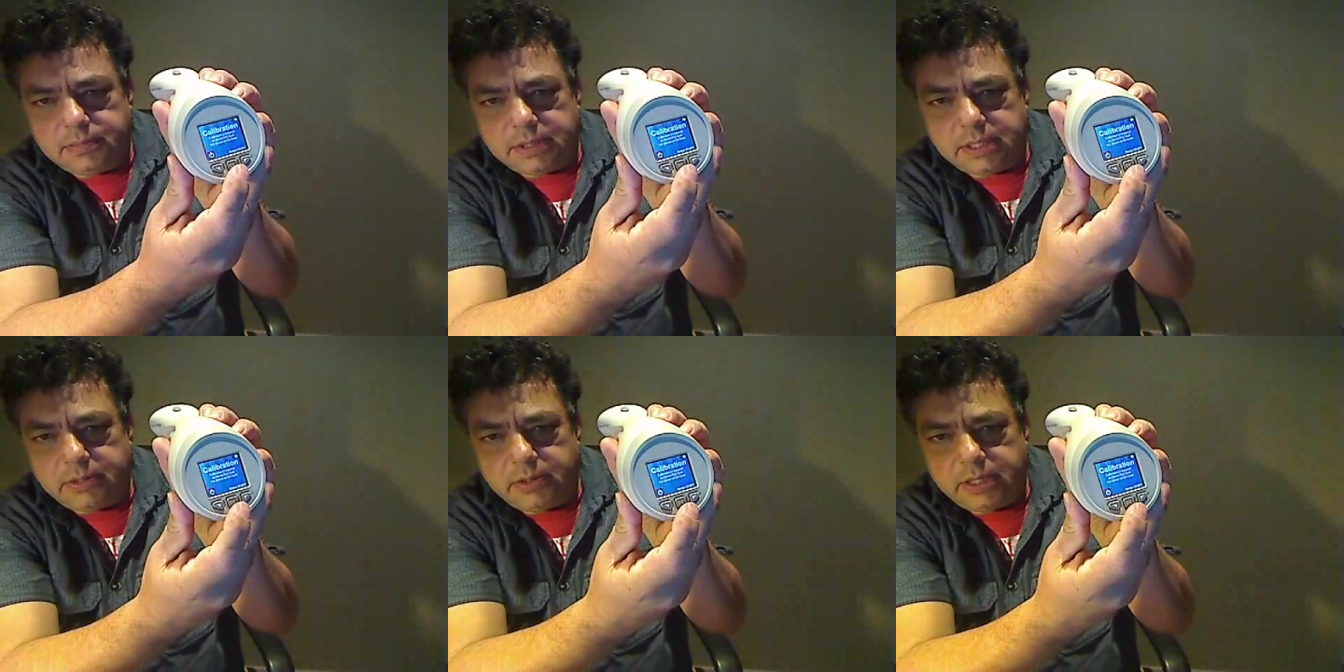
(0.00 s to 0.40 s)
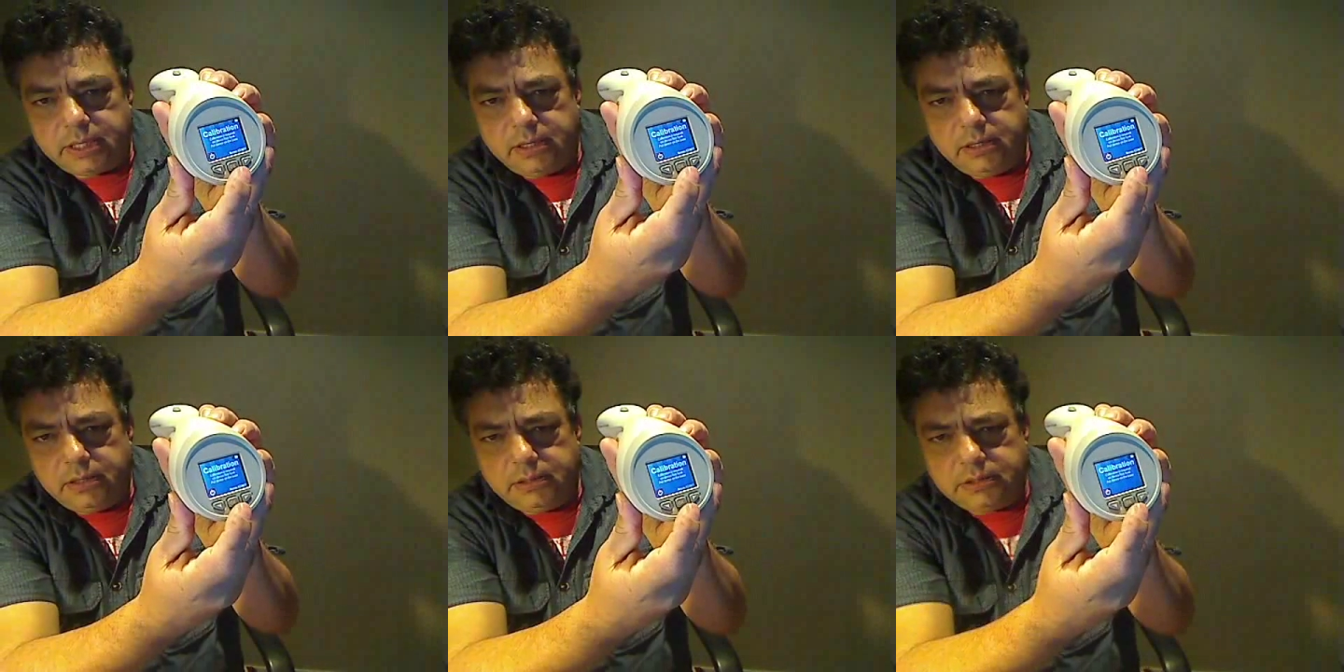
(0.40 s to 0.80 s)
There you
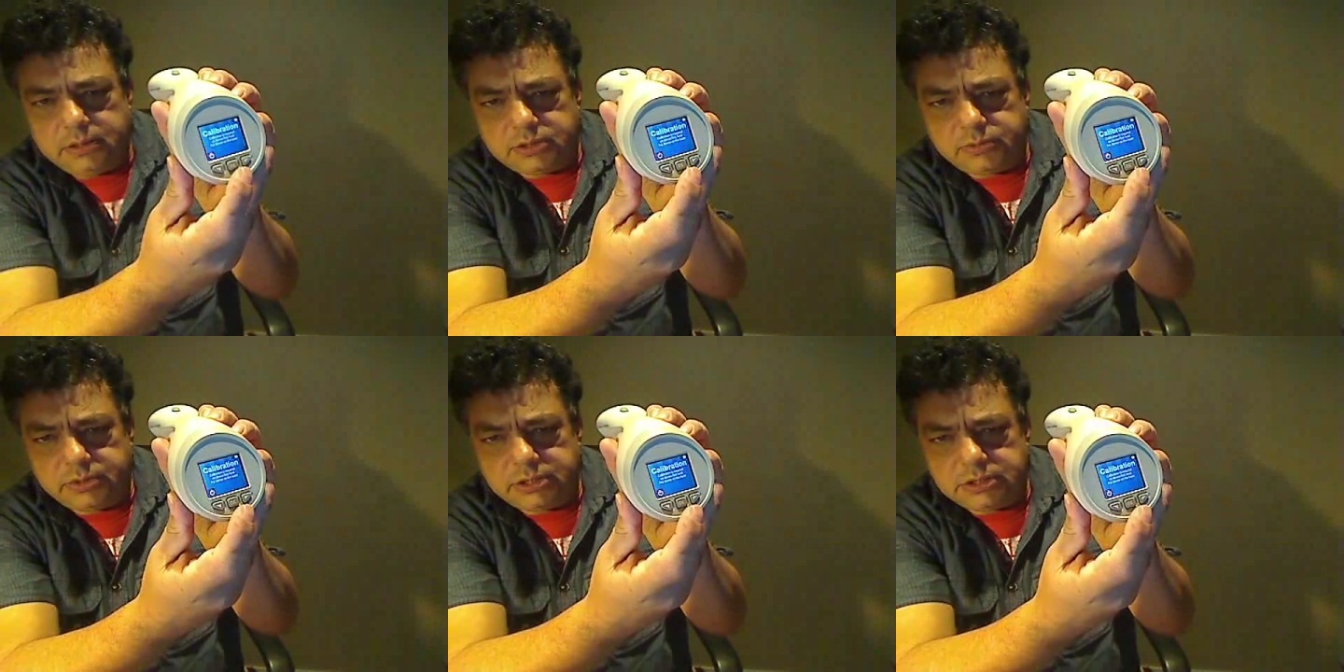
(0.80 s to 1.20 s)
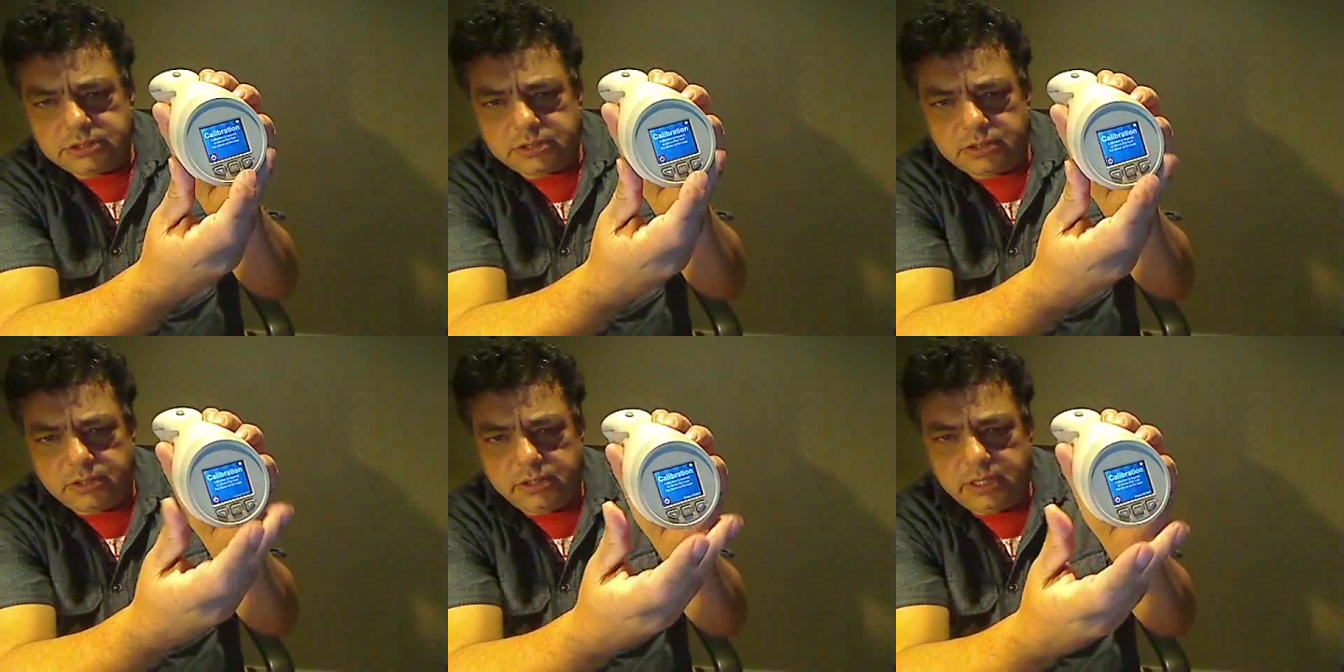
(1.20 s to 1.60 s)
go,
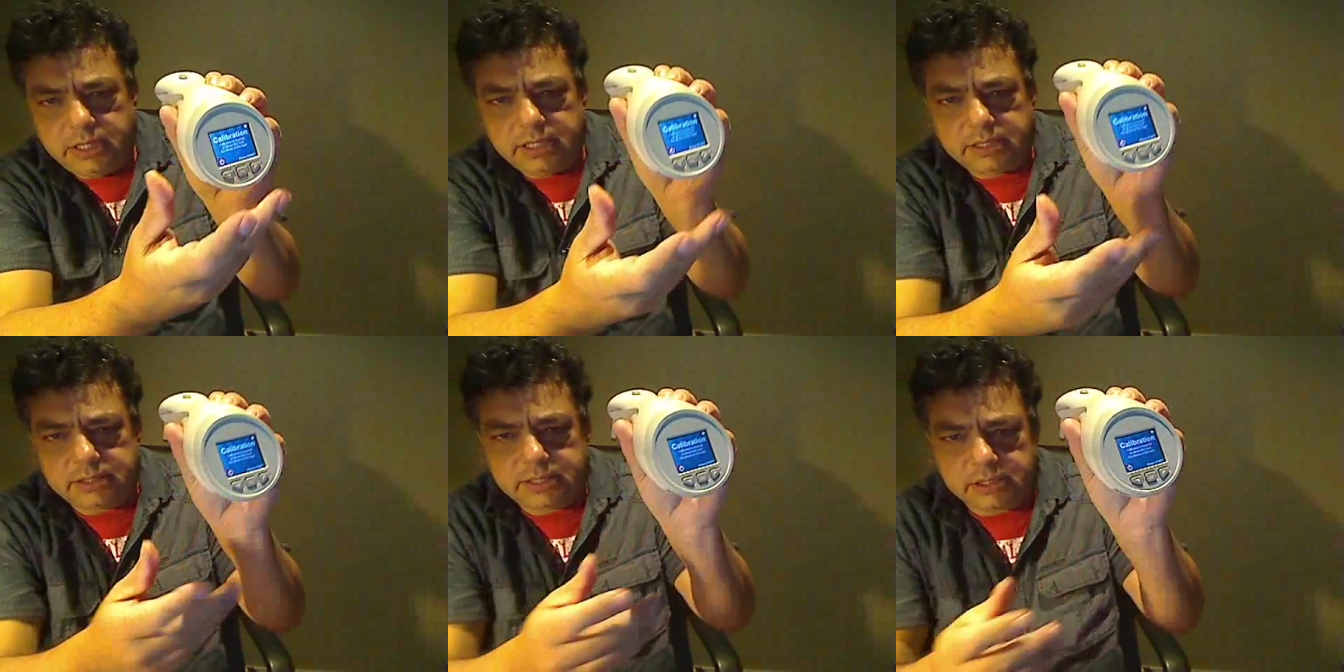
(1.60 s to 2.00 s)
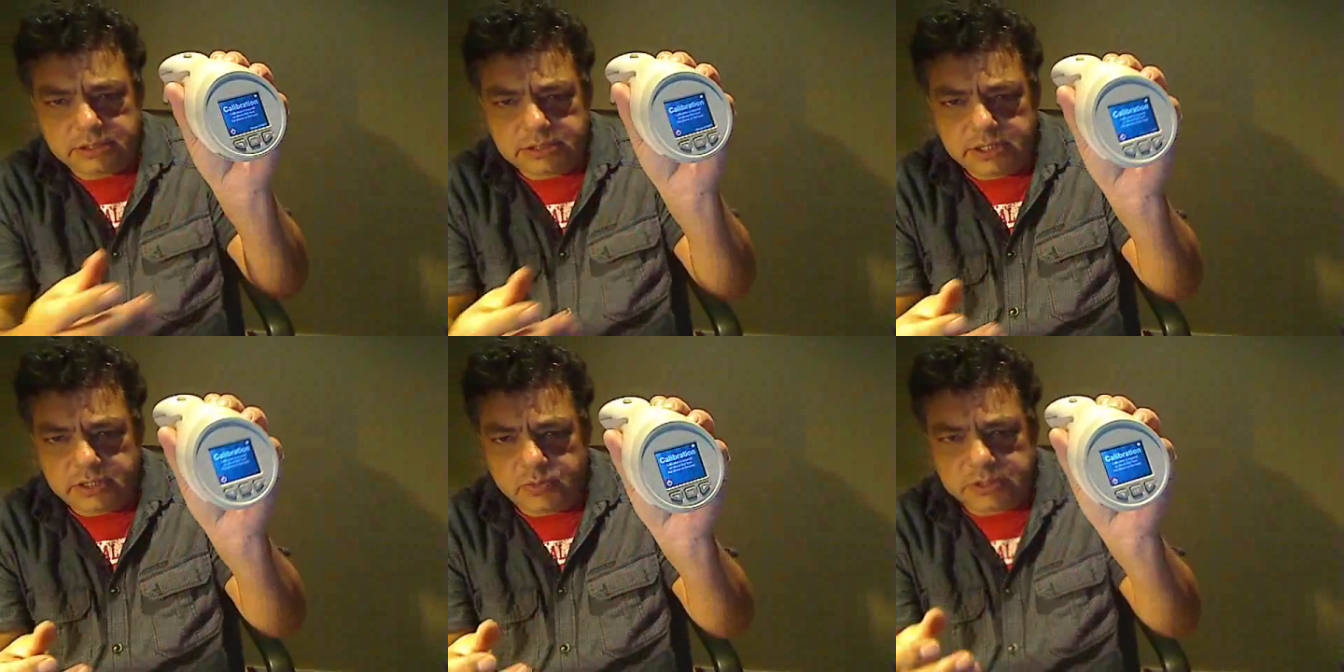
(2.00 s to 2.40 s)
switches it on and it
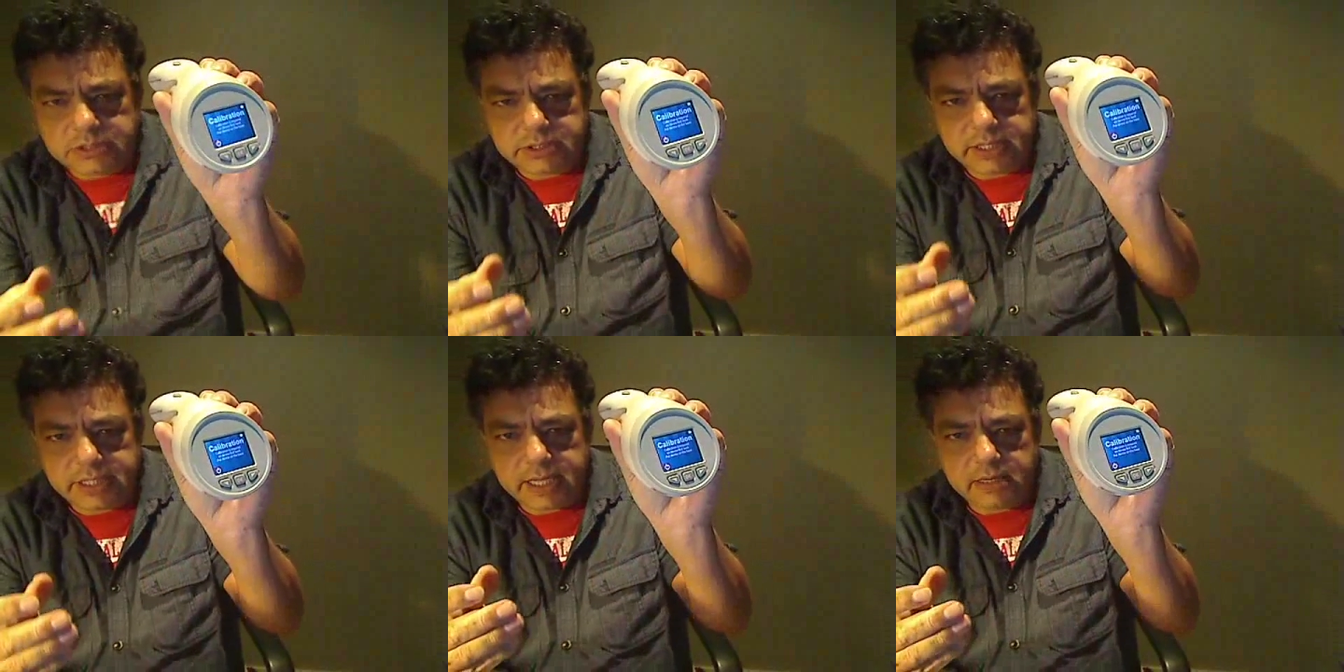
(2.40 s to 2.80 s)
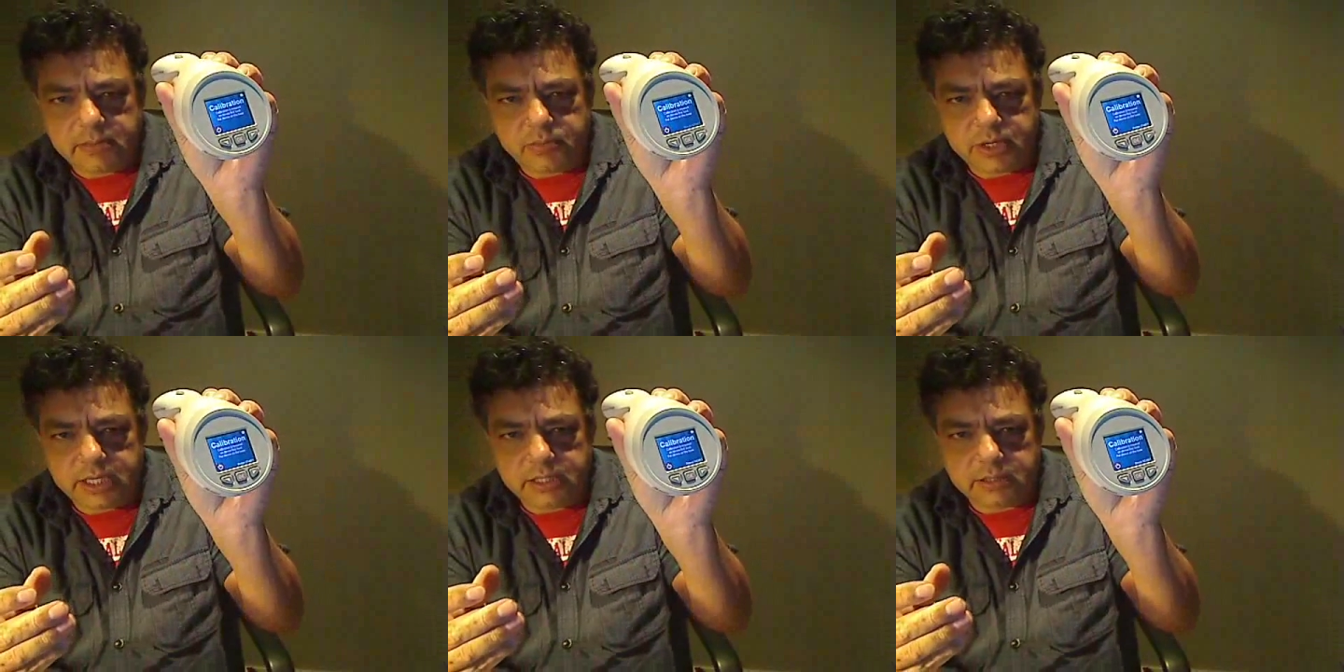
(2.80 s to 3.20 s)
tells you it wants to
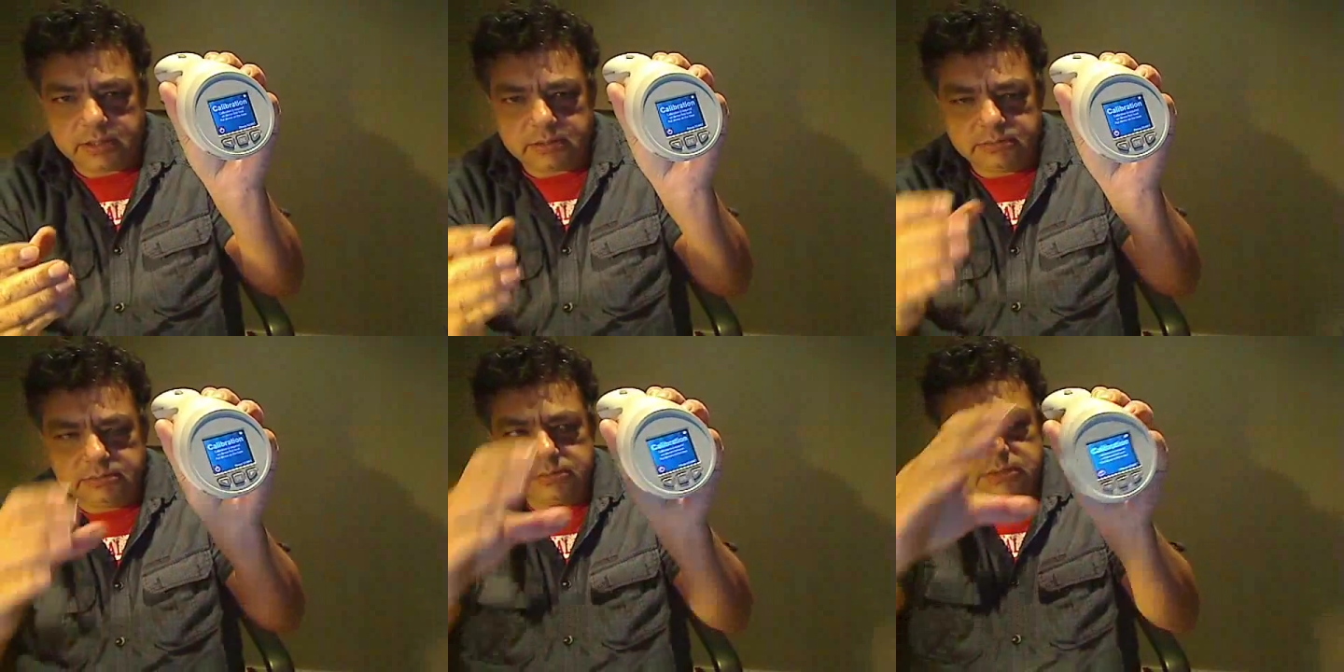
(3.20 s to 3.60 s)
calibrate it.